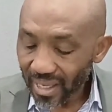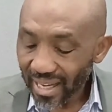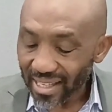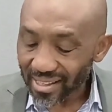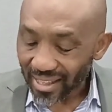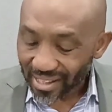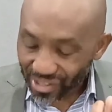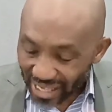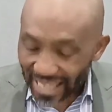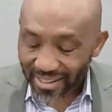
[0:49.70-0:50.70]
His
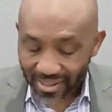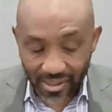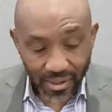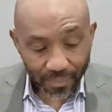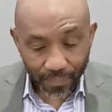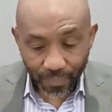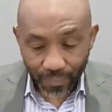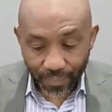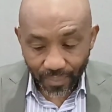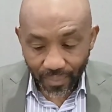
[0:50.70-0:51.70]
success
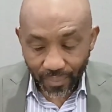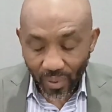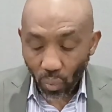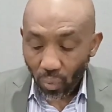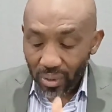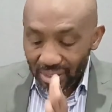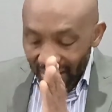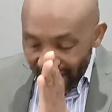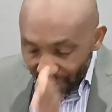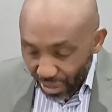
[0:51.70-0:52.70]
was
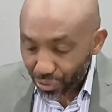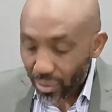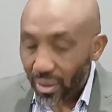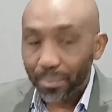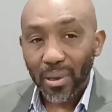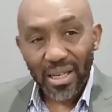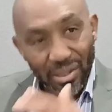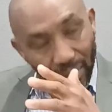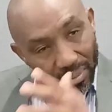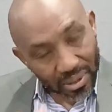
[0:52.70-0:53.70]
conditional upon his
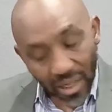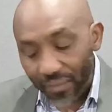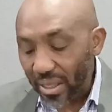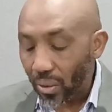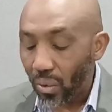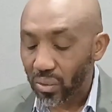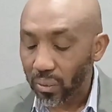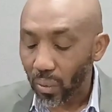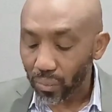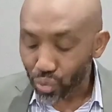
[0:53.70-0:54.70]
observing God's
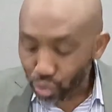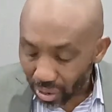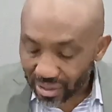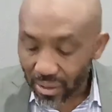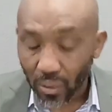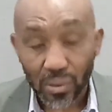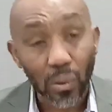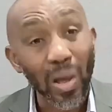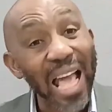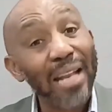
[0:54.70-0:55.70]
law, trusting God's
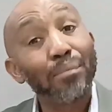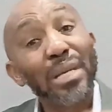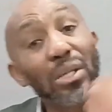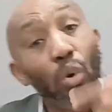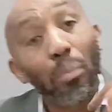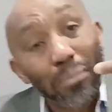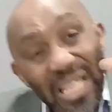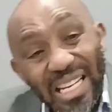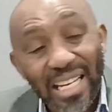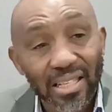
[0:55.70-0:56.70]
law, and being
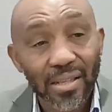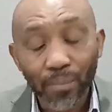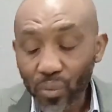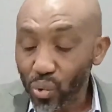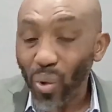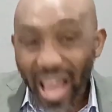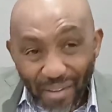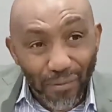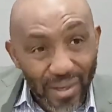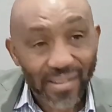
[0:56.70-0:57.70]
obedient to
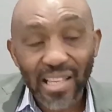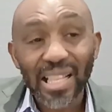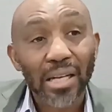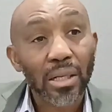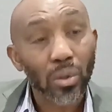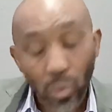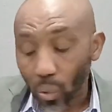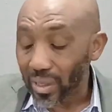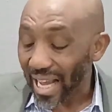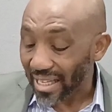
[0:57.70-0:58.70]
everything that the
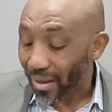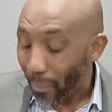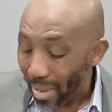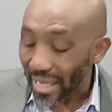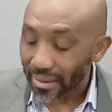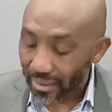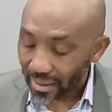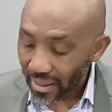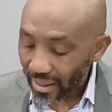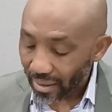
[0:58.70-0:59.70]
Lord had commanded
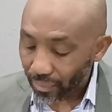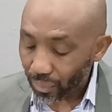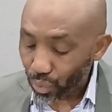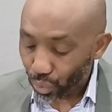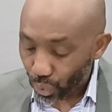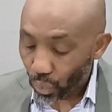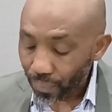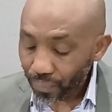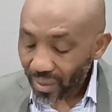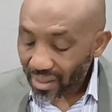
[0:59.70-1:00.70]
him to do.
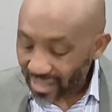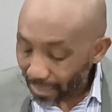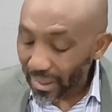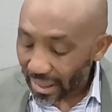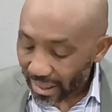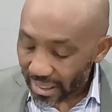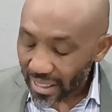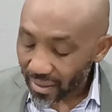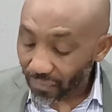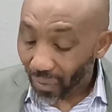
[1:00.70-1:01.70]

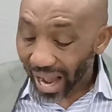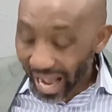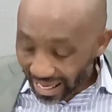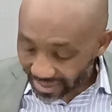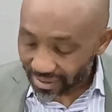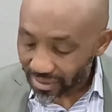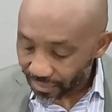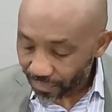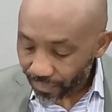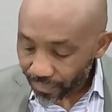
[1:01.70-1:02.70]
Similarly, for us,
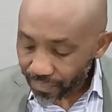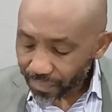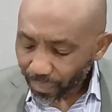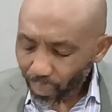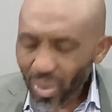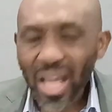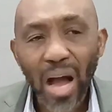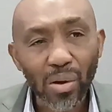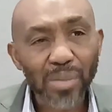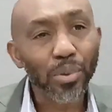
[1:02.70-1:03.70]

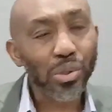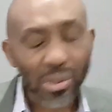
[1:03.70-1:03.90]
our spiritual